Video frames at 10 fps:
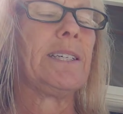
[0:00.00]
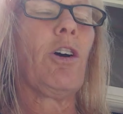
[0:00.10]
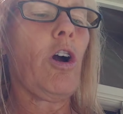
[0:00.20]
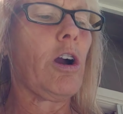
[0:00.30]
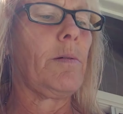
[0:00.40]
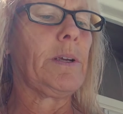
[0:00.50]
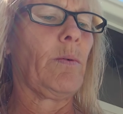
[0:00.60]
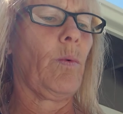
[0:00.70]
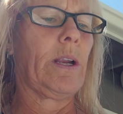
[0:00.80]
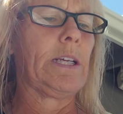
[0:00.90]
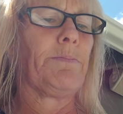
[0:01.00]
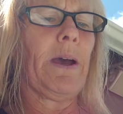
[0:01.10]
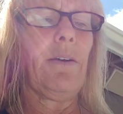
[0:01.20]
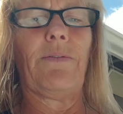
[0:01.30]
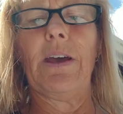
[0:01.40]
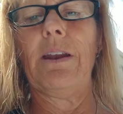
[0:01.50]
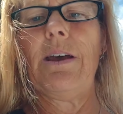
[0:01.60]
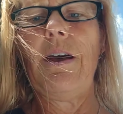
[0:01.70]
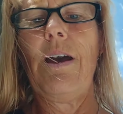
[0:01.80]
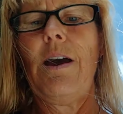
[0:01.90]
is harmed and one is benefit,
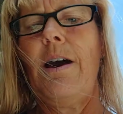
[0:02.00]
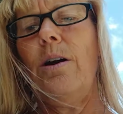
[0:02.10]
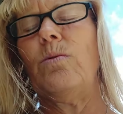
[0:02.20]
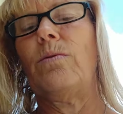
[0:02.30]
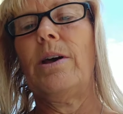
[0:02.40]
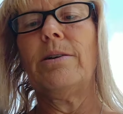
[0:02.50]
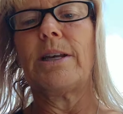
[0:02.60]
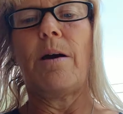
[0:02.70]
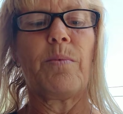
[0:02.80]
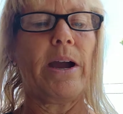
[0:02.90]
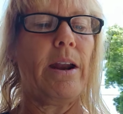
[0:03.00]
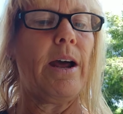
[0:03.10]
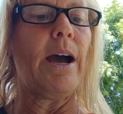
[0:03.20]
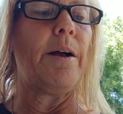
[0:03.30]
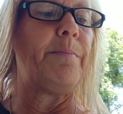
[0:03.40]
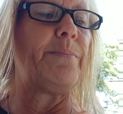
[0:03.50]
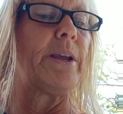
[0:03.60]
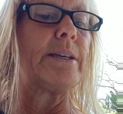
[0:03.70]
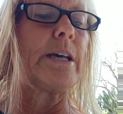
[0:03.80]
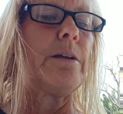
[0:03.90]
oh, that got bright, um,
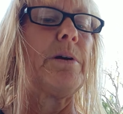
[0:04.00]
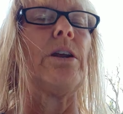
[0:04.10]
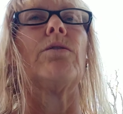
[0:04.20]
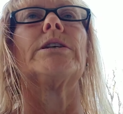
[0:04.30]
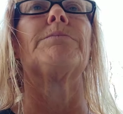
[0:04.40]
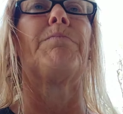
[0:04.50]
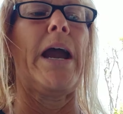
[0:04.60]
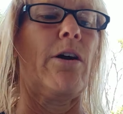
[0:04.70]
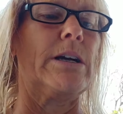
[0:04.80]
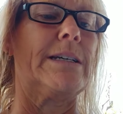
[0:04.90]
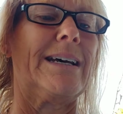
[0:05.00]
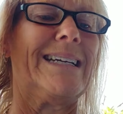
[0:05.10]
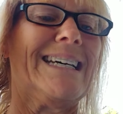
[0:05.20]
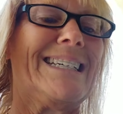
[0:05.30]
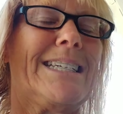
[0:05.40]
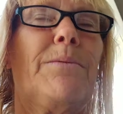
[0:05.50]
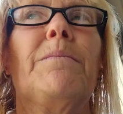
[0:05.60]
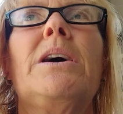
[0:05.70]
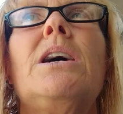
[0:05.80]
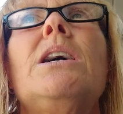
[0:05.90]
it's going to be known as parasitism.